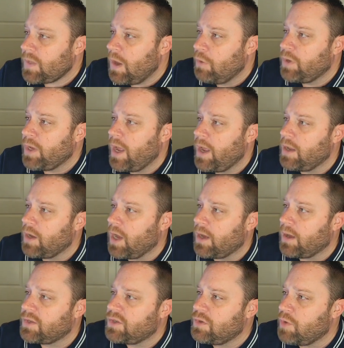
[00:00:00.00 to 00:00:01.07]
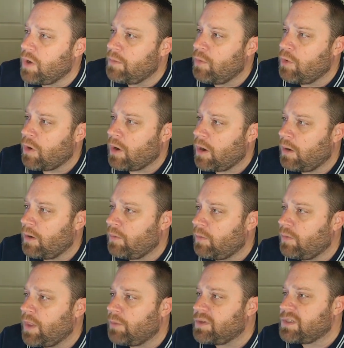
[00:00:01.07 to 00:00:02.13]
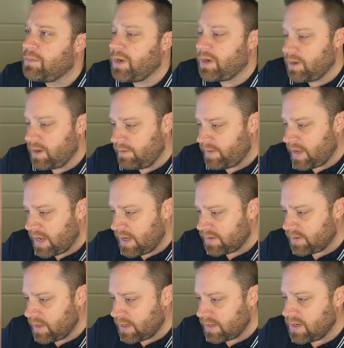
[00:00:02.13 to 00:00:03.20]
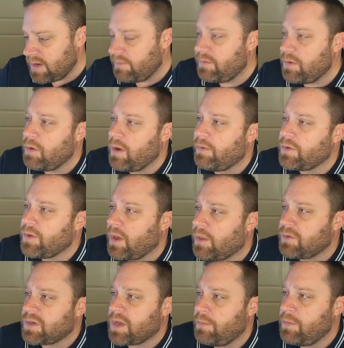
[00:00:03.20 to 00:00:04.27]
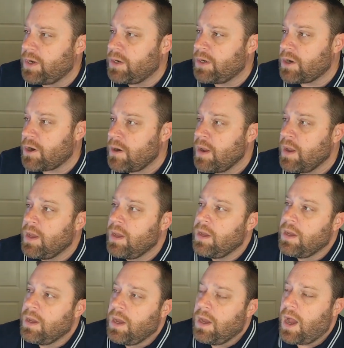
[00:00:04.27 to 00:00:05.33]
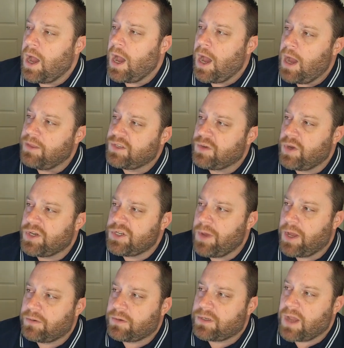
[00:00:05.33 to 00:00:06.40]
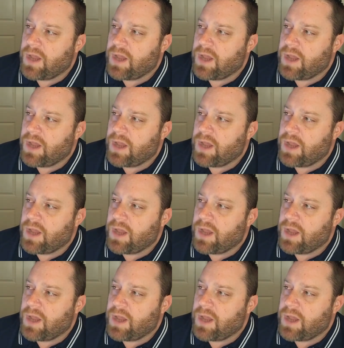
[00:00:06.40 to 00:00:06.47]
Okay, let's do one more that was submitted in advance, and then I see a few others coming in here. This question about